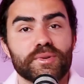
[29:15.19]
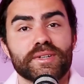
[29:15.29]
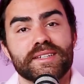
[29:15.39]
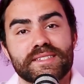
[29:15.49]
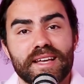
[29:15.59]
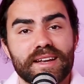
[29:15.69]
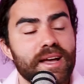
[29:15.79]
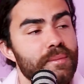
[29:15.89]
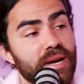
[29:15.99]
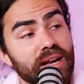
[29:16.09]
witness that.
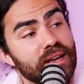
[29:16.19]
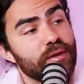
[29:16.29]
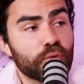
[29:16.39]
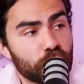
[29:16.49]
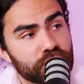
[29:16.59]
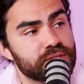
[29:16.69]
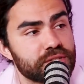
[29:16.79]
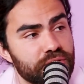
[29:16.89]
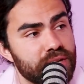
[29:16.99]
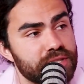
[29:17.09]
But I love awkward
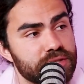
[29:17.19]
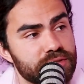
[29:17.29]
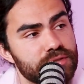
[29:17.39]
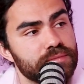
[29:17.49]
situations.